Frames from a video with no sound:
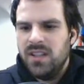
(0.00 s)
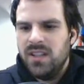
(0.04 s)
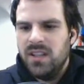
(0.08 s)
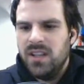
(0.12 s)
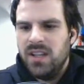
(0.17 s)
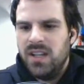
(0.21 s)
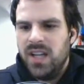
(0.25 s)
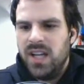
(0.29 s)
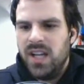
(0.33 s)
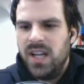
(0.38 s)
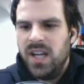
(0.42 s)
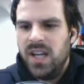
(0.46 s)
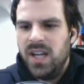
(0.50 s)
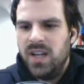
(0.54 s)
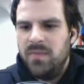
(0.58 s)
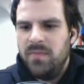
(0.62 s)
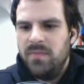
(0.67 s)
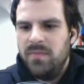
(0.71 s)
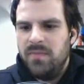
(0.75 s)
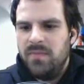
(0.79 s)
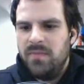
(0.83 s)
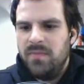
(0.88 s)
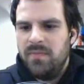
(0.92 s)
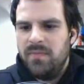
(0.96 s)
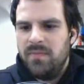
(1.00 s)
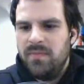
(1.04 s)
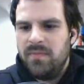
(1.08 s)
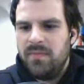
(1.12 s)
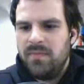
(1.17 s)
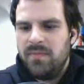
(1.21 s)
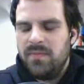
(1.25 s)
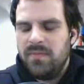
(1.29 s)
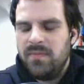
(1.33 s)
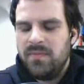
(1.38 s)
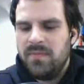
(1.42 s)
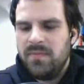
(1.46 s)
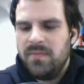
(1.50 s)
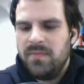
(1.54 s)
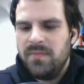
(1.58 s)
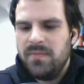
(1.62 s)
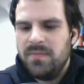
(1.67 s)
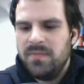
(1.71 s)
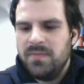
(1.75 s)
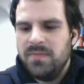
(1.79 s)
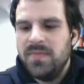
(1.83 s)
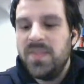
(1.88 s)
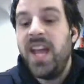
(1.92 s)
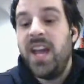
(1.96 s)

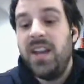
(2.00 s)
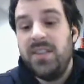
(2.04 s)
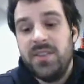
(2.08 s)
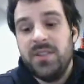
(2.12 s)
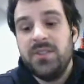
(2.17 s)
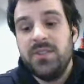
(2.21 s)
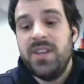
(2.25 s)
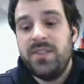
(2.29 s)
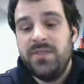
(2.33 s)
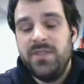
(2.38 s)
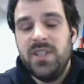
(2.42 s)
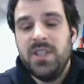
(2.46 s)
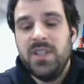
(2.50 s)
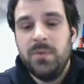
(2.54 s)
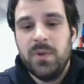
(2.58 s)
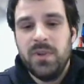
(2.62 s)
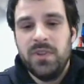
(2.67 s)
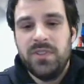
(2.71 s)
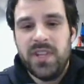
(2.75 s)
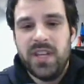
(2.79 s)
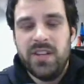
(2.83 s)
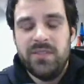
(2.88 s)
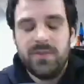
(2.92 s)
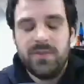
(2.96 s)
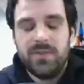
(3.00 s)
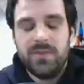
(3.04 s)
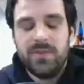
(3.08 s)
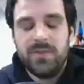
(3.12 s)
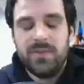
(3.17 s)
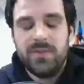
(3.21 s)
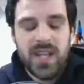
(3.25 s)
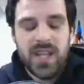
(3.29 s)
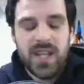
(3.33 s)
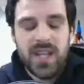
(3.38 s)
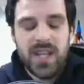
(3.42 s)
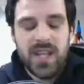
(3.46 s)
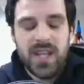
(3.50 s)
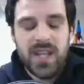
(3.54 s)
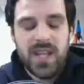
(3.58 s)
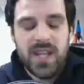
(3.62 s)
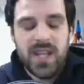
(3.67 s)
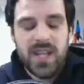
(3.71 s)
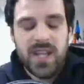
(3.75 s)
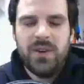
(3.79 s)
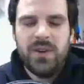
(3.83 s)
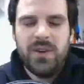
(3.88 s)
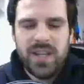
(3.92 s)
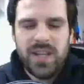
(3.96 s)
Yeah, they're definitely worth every cent.
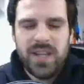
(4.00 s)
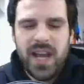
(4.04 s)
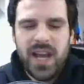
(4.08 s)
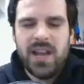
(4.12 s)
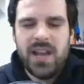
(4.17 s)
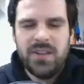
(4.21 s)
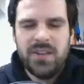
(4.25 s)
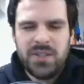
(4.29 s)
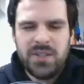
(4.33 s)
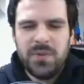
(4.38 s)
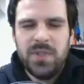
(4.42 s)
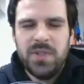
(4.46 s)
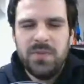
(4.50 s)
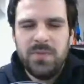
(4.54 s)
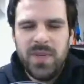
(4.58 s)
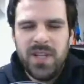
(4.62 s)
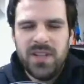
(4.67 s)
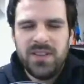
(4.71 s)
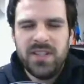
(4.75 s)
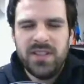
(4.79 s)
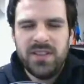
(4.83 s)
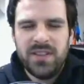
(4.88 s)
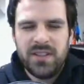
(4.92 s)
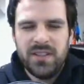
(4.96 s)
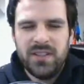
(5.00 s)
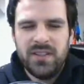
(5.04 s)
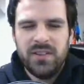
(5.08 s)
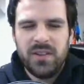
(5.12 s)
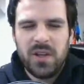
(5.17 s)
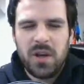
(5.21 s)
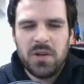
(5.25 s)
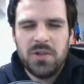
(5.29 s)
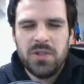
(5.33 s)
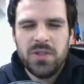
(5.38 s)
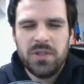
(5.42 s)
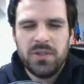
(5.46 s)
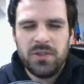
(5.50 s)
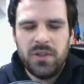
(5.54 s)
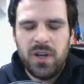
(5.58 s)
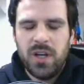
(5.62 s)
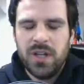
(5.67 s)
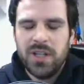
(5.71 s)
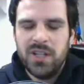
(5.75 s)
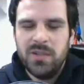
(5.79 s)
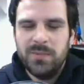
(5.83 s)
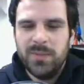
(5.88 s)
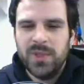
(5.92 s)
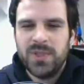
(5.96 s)
Although I do admit that the larger
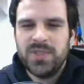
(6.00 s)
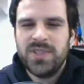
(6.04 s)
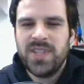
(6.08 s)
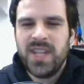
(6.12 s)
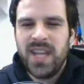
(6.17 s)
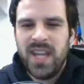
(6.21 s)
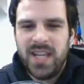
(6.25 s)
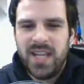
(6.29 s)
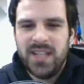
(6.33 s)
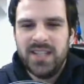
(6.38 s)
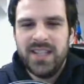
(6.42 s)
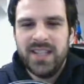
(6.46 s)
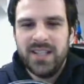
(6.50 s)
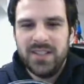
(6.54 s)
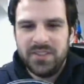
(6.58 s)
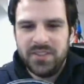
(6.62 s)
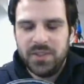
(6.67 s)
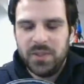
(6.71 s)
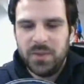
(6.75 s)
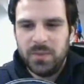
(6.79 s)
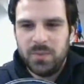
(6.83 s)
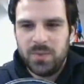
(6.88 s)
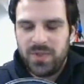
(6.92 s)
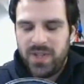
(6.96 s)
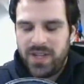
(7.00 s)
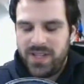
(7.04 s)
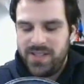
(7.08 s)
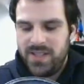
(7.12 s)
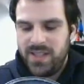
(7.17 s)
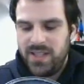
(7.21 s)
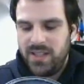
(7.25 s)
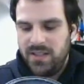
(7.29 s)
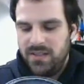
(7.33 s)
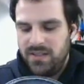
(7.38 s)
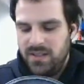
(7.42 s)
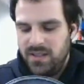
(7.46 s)
audiobooks can get a little pricey.